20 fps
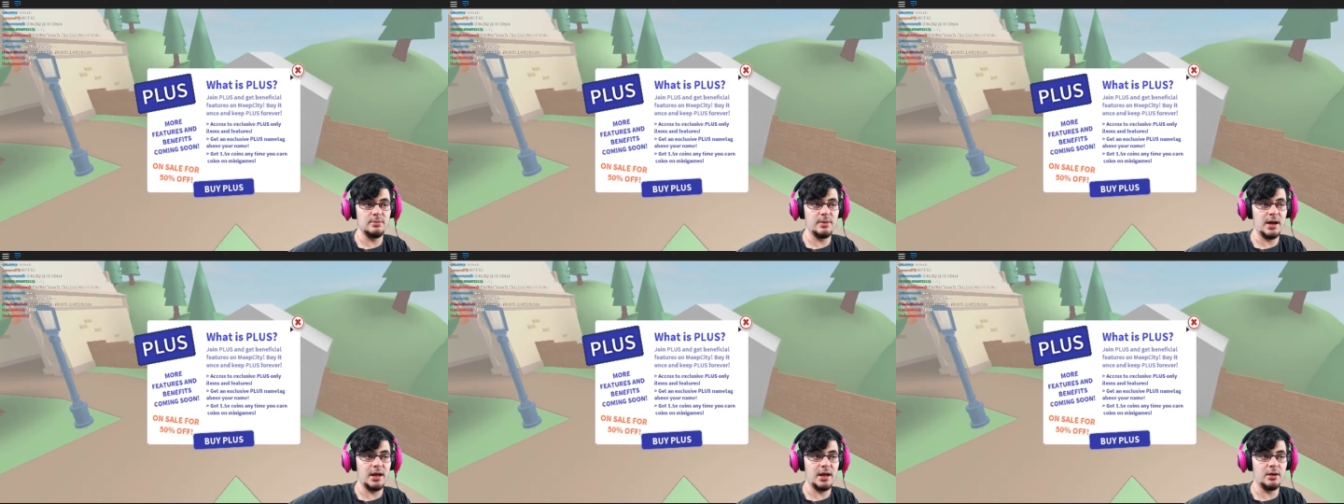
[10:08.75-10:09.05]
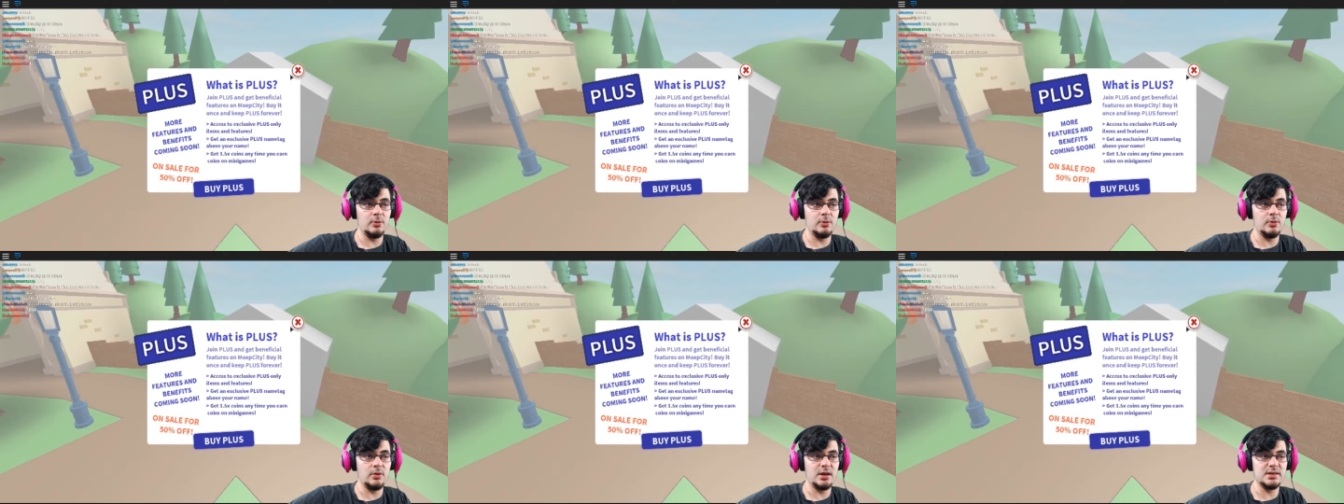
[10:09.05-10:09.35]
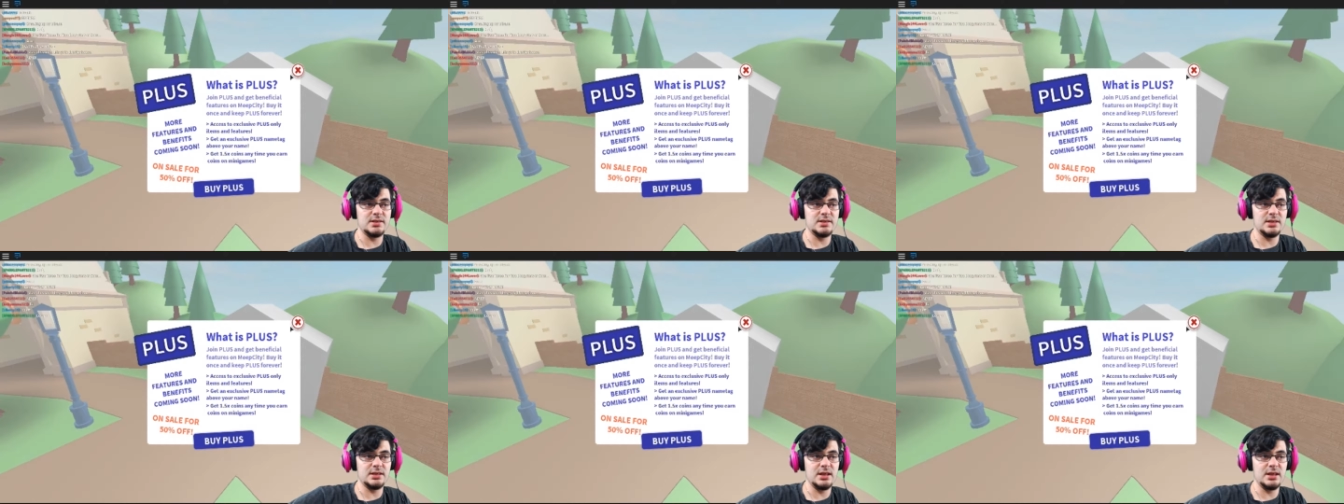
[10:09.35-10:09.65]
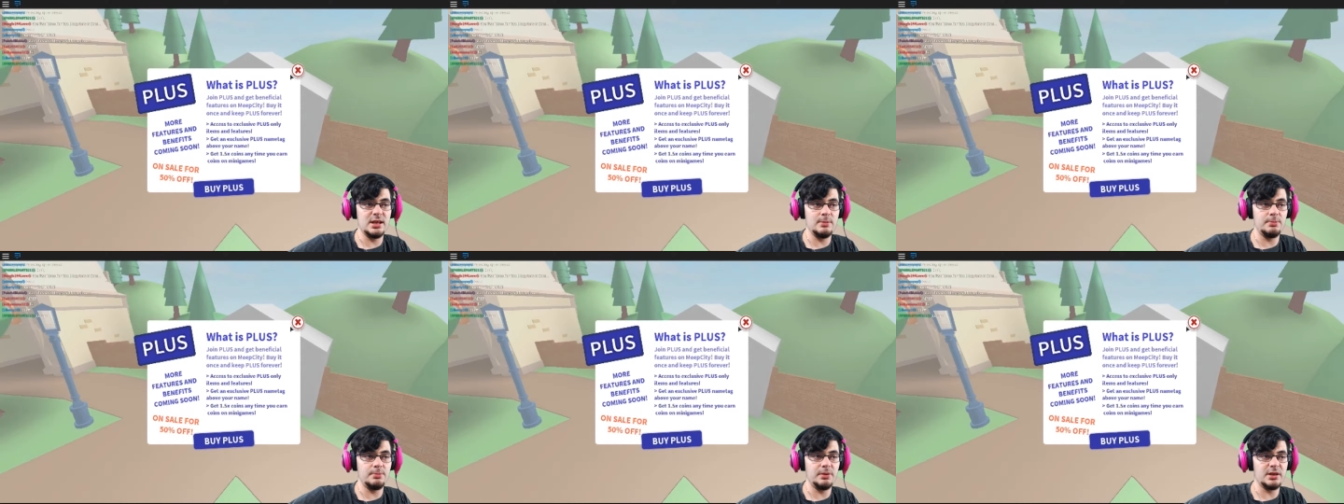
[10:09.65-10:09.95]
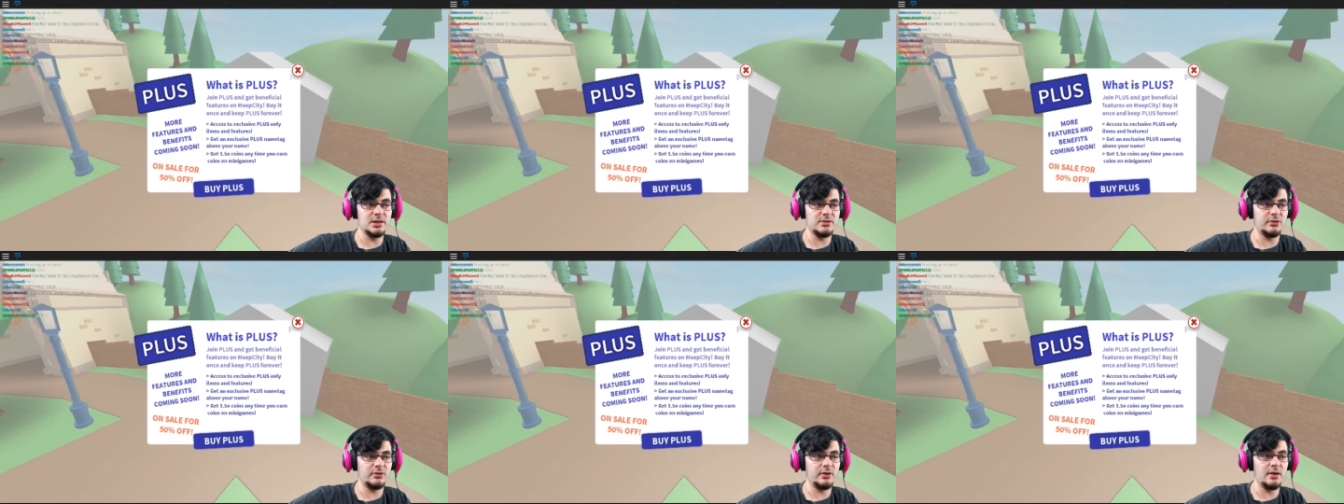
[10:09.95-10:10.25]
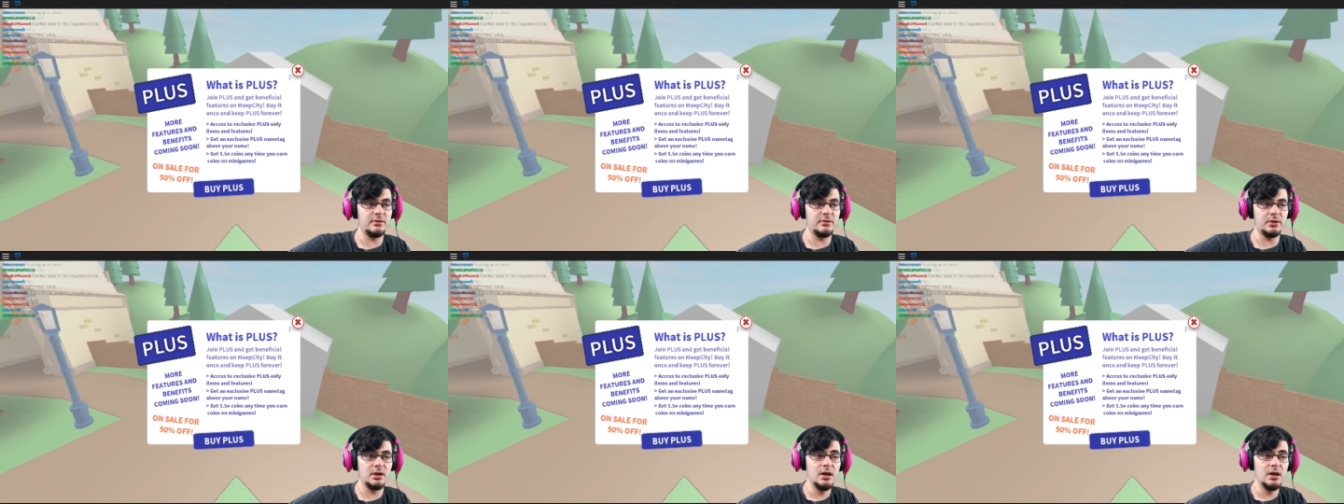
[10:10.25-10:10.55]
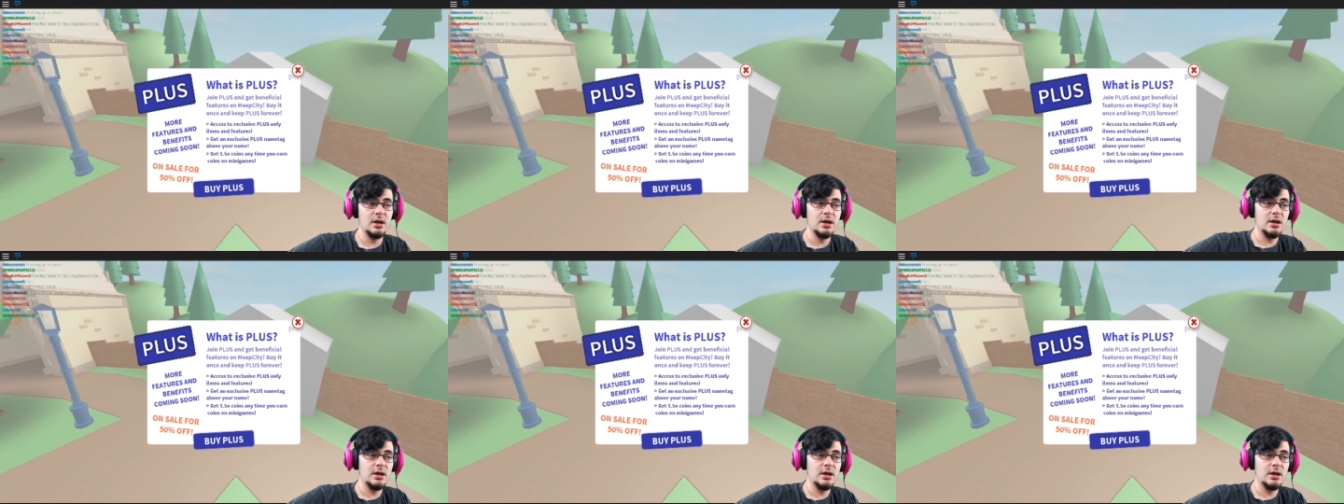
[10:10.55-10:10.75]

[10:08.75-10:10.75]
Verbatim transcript: Buy it once and keep Plus forever.